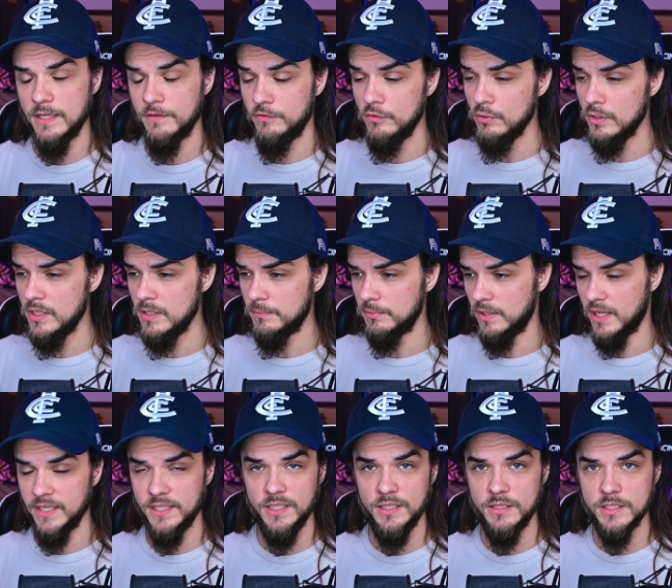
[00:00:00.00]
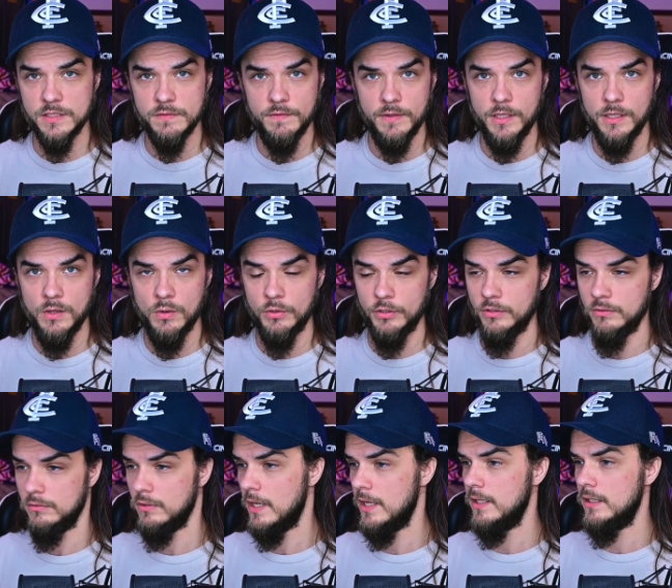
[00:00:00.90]
if you end up liking this video, or
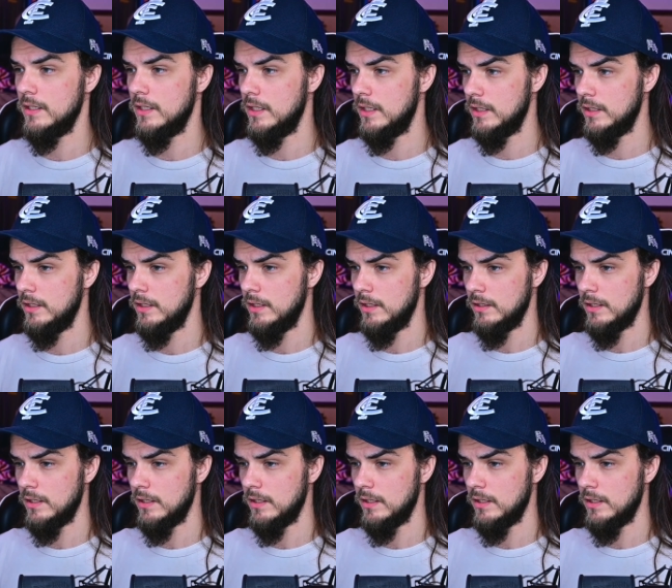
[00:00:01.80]
you like uh,